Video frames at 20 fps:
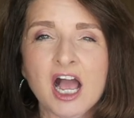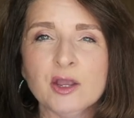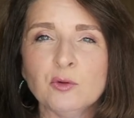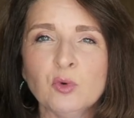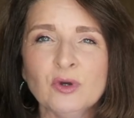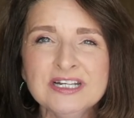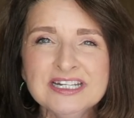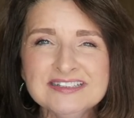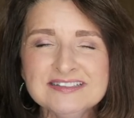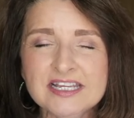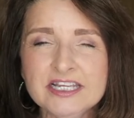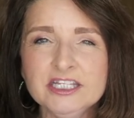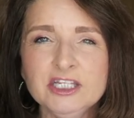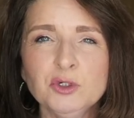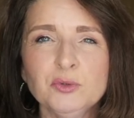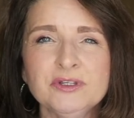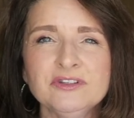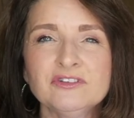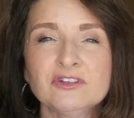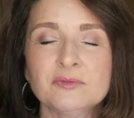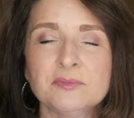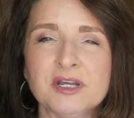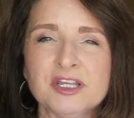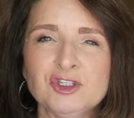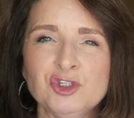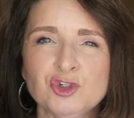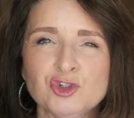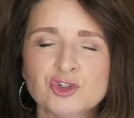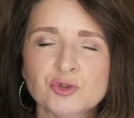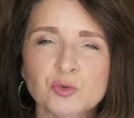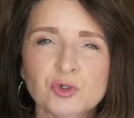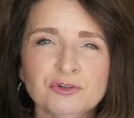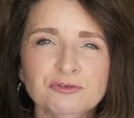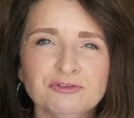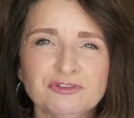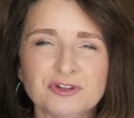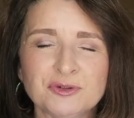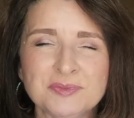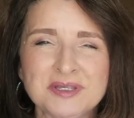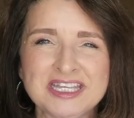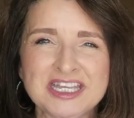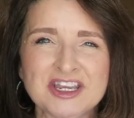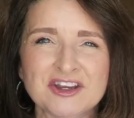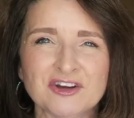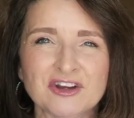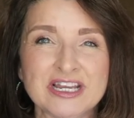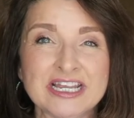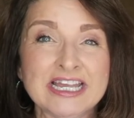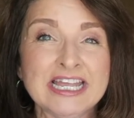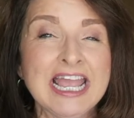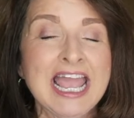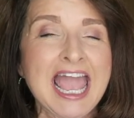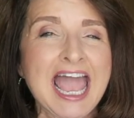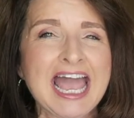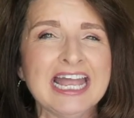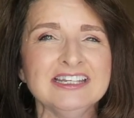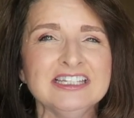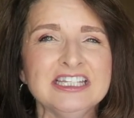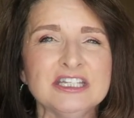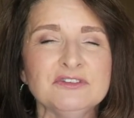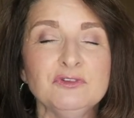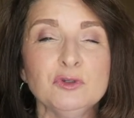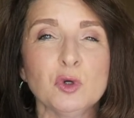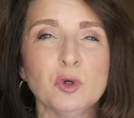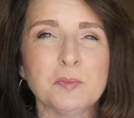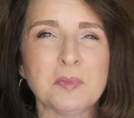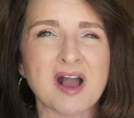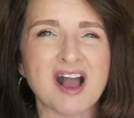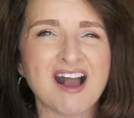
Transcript: I want to take you into my usual filming area and give you a